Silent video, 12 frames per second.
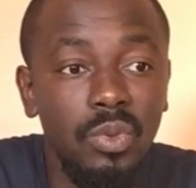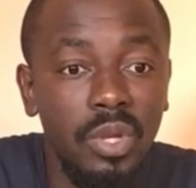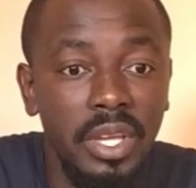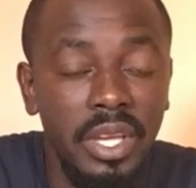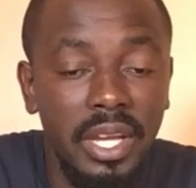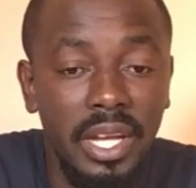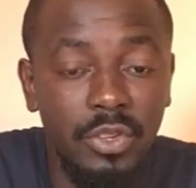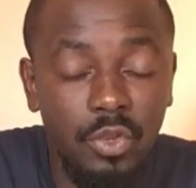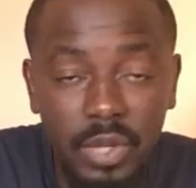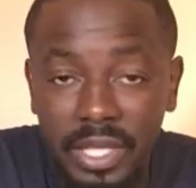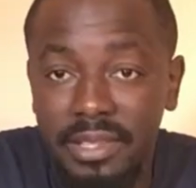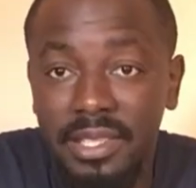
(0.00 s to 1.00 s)
to uh,
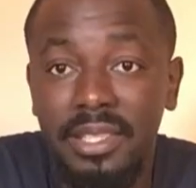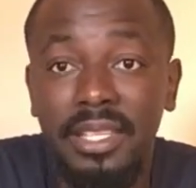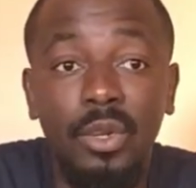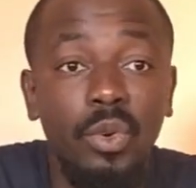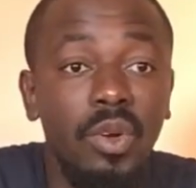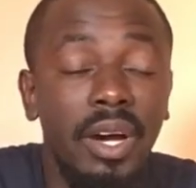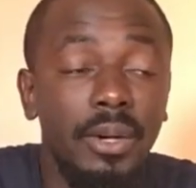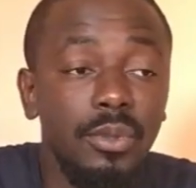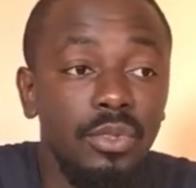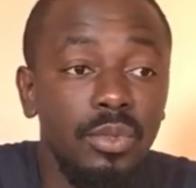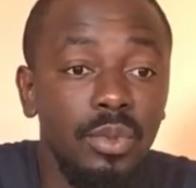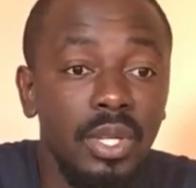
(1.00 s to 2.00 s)
treat it. They don't know
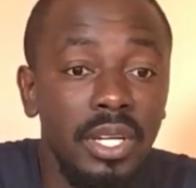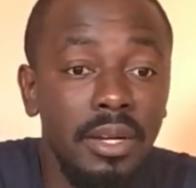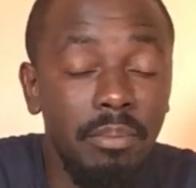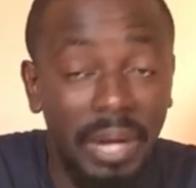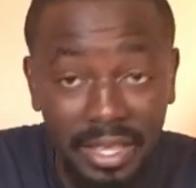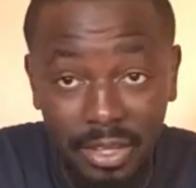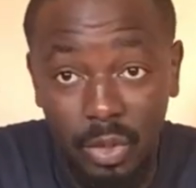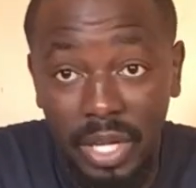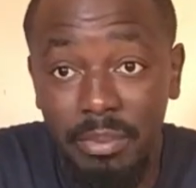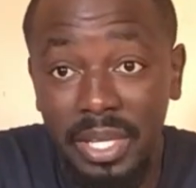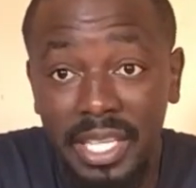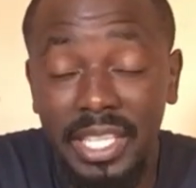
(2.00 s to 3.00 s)
how to buy the
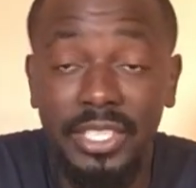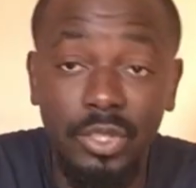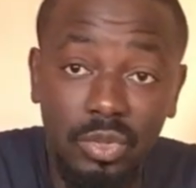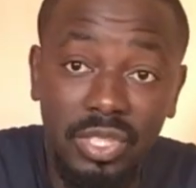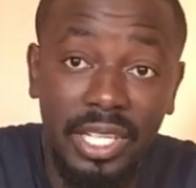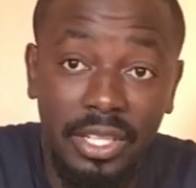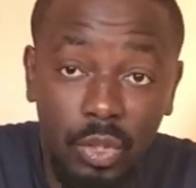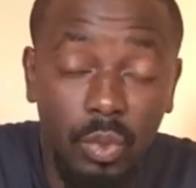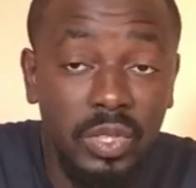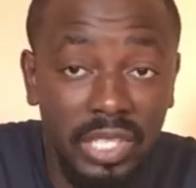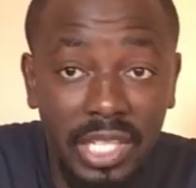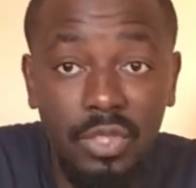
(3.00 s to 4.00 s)
right medication to start
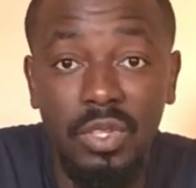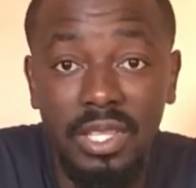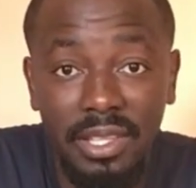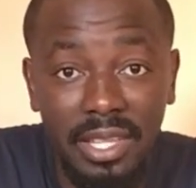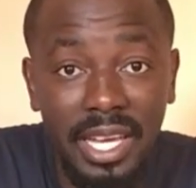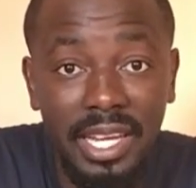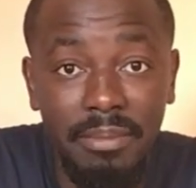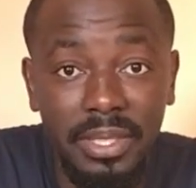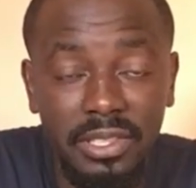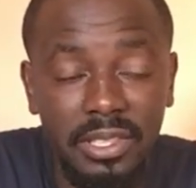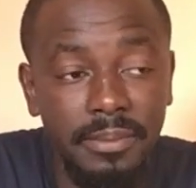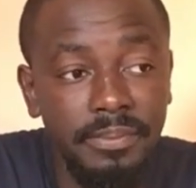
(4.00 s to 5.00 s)
dosing and treating the
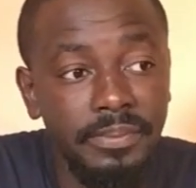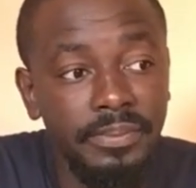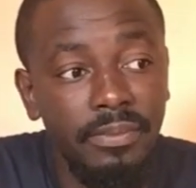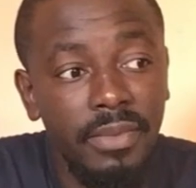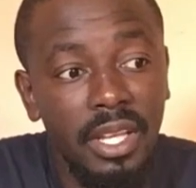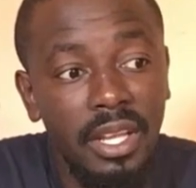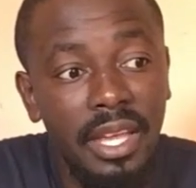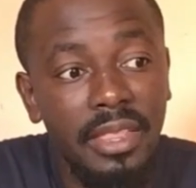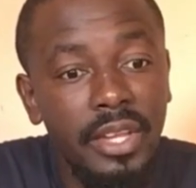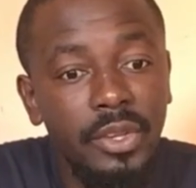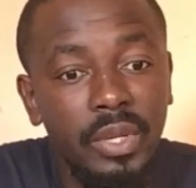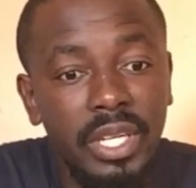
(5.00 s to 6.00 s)
animals. And
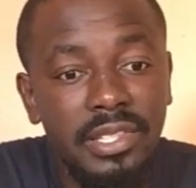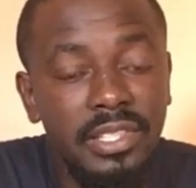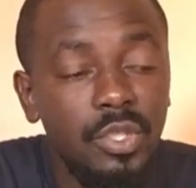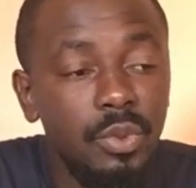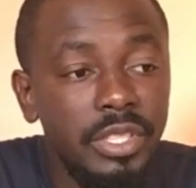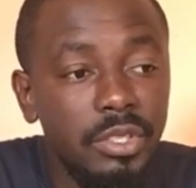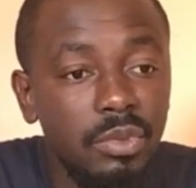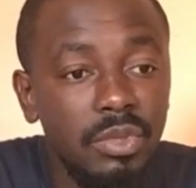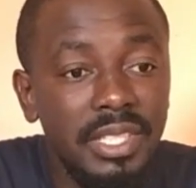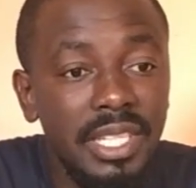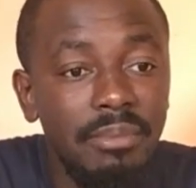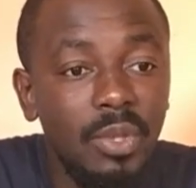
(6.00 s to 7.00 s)
then you get situations
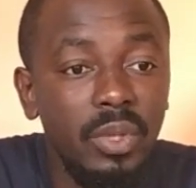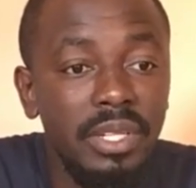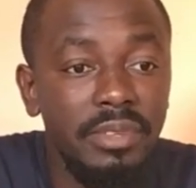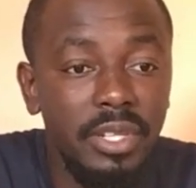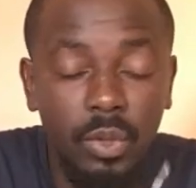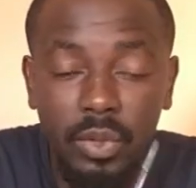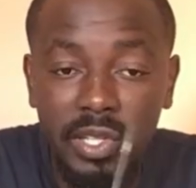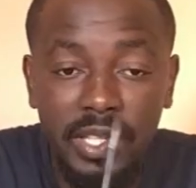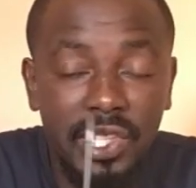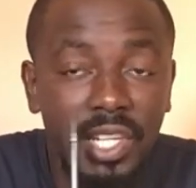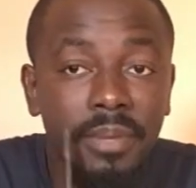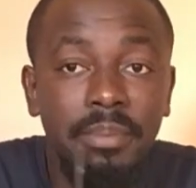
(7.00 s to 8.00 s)
where some don't even know the
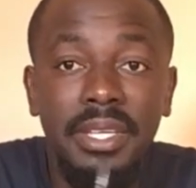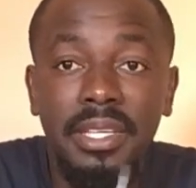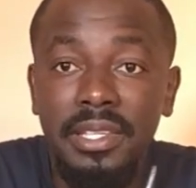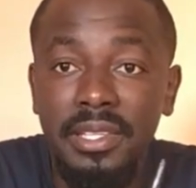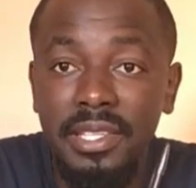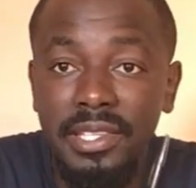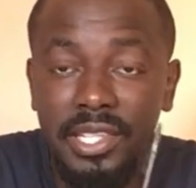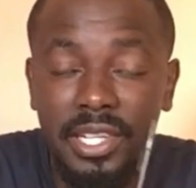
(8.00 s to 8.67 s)
scurvy, the